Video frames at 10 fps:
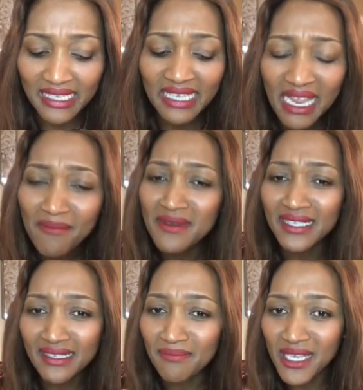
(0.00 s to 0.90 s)
can we
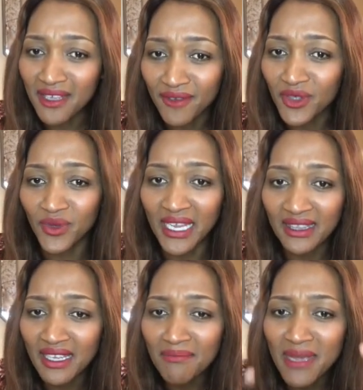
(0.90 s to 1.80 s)
just make a video and
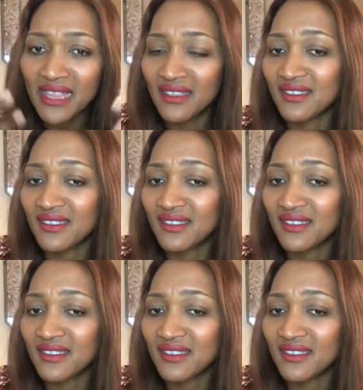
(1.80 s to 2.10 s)
then make this